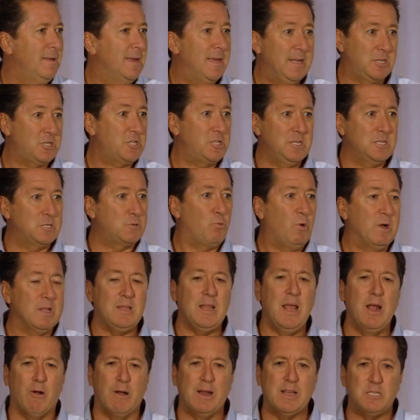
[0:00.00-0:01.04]
It's just
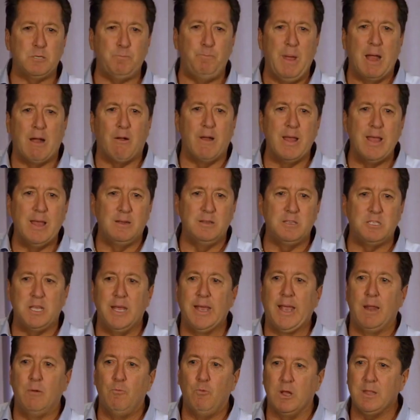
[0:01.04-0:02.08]
what they're
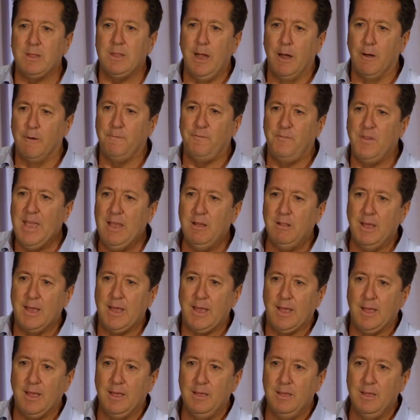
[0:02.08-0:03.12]
experiencing and what they're
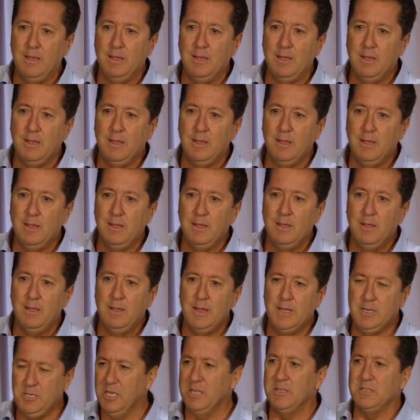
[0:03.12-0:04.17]
feeling.
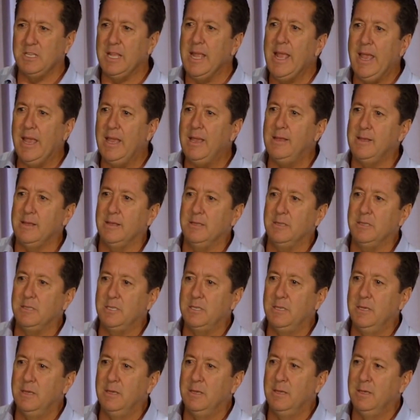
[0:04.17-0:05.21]
It just
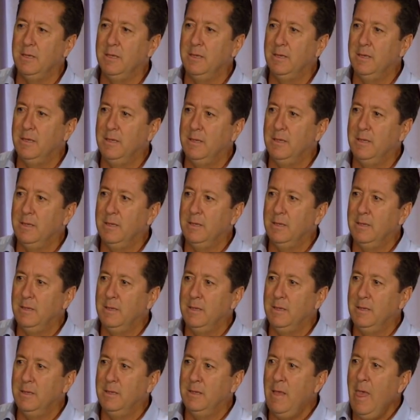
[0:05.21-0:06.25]
is.
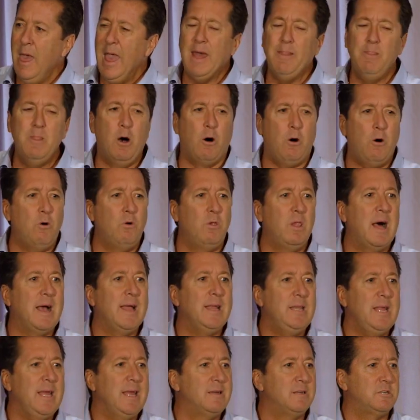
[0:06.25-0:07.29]
And the whole
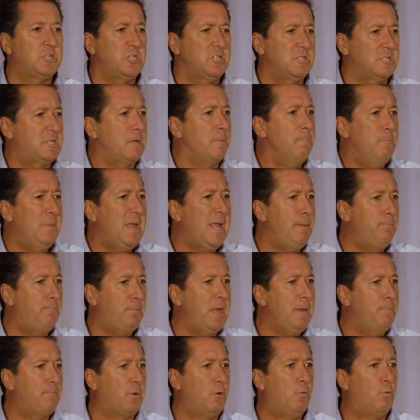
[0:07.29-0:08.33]
idea is just to meet
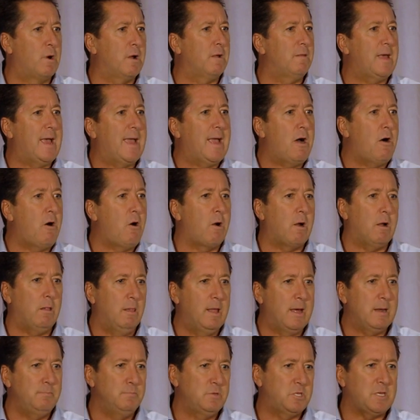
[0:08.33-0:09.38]
people where they are.
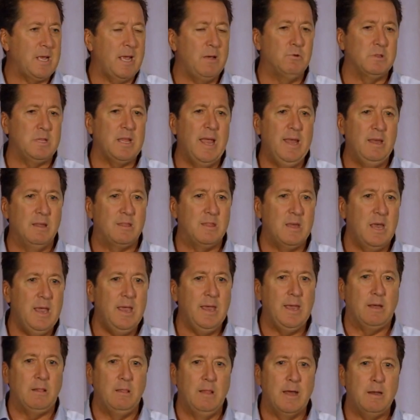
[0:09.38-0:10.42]
Let them say what they
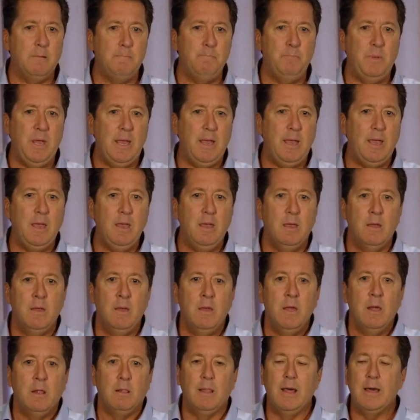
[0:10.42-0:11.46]
think. Let them be
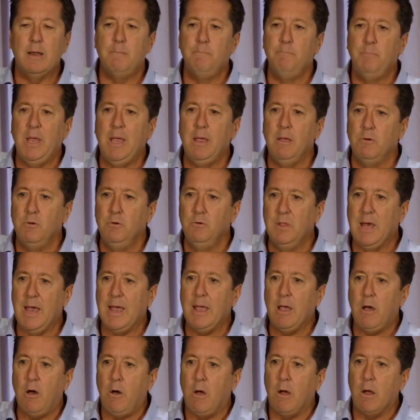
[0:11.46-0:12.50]
who
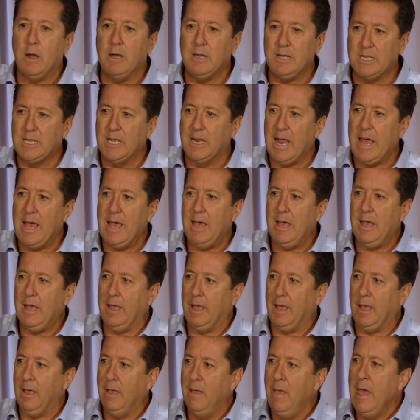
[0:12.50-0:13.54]
they are
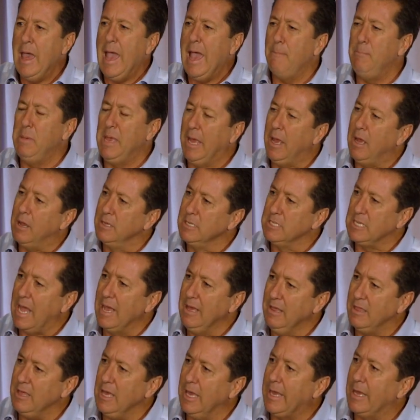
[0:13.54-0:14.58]
today. Because
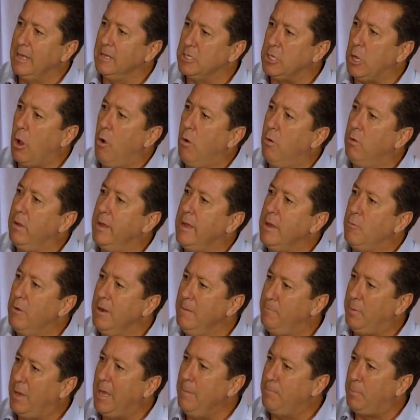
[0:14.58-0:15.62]
I think it's only
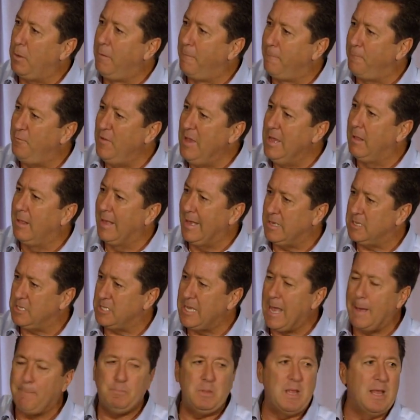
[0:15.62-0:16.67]
when people feel
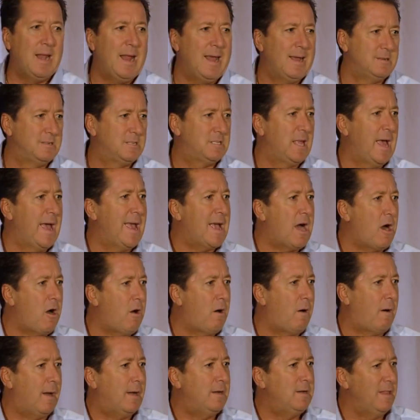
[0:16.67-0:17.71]
accepted as they
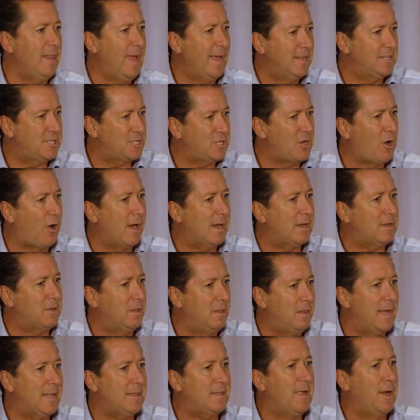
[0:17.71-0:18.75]
are do they start to
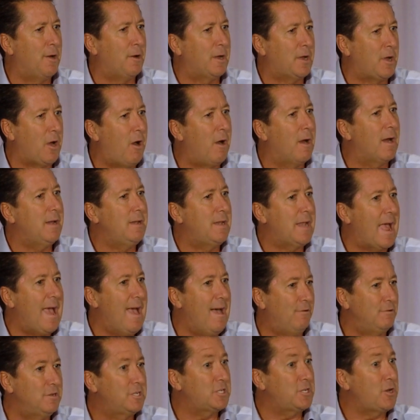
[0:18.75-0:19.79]
let their guard
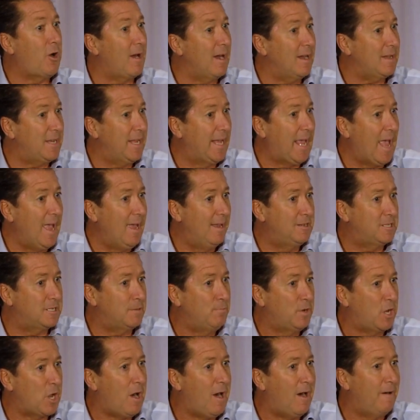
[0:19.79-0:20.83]
down, start to gain
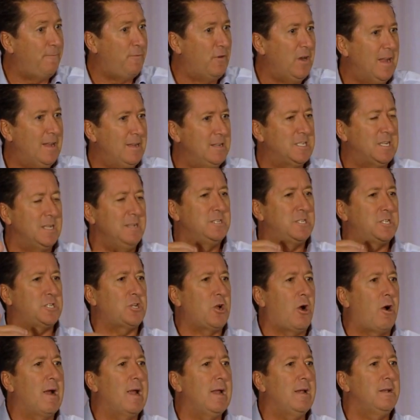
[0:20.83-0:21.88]
some confidence, and
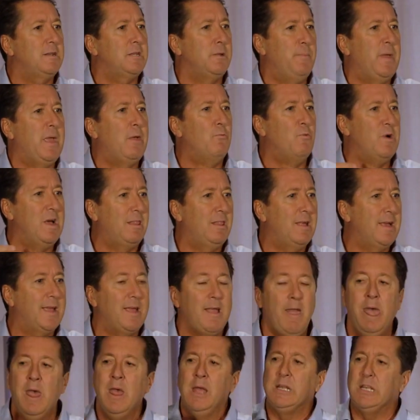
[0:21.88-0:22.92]
start to be
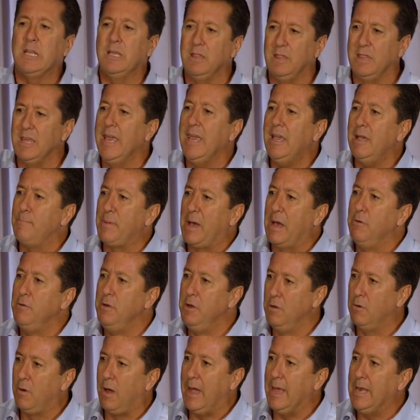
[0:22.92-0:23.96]
willing to think about
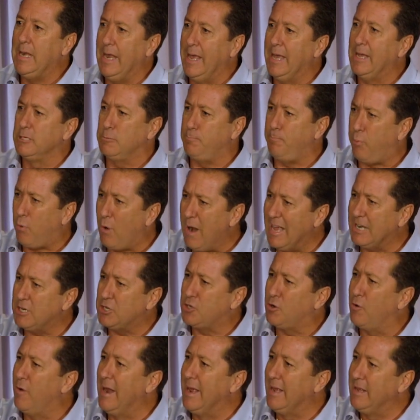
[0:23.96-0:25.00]
new ideas.
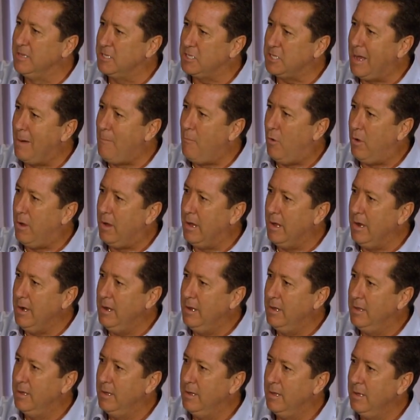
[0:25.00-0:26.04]
Pressuring
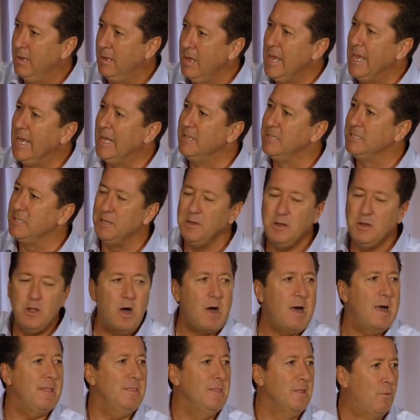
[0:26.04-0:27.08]
someone is
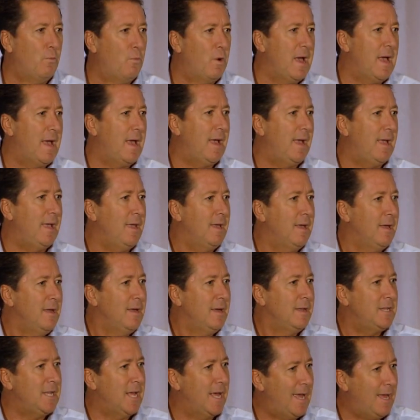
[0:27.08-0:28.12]
not the way
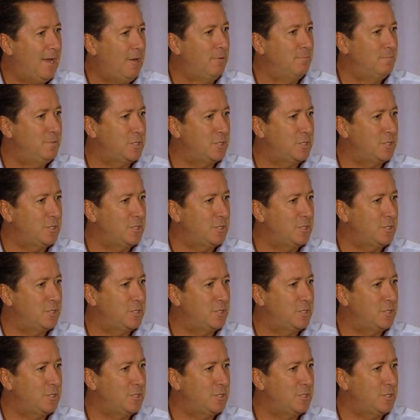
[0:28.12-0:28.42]
to help